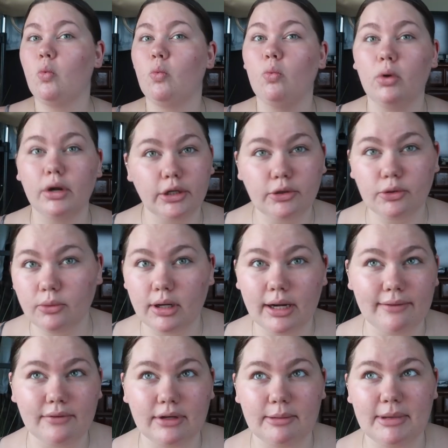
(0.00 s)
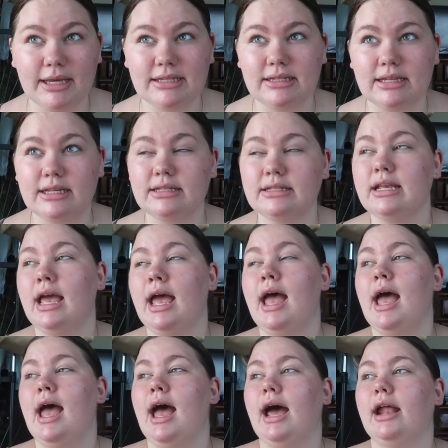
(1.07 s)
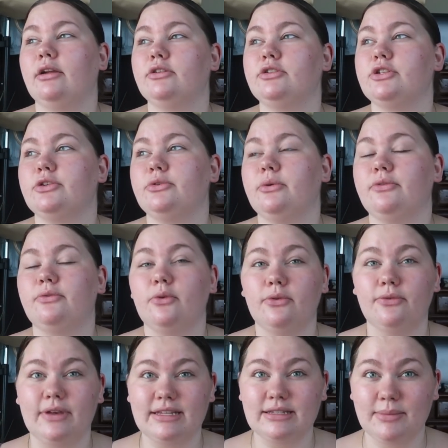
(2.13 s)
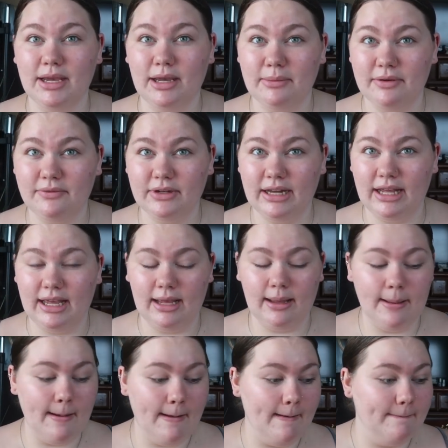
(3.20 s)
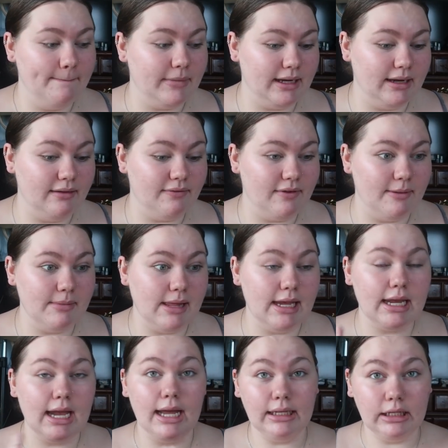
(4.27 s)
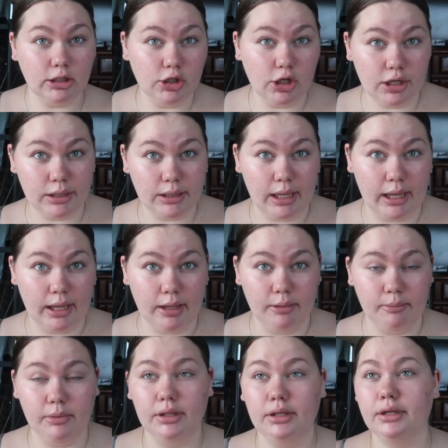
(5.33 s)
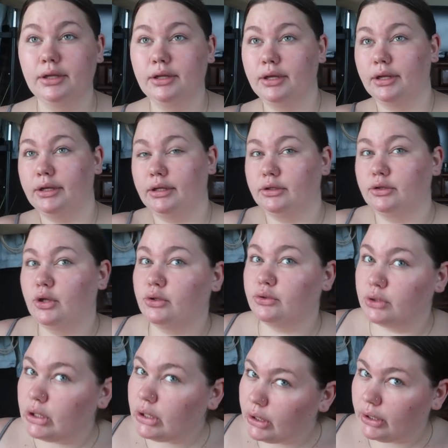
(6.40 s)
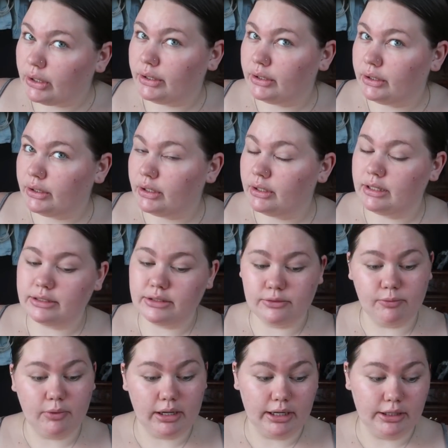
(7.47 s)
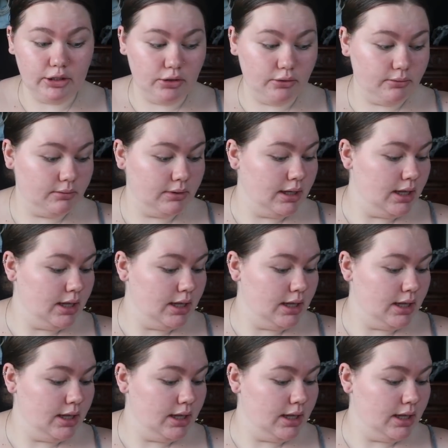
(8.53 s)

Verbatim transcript: what do you do on an everyday basis? I don't do a full face makeup every day, but if I'm like, I need to look glam, I need to look good, this is what I do.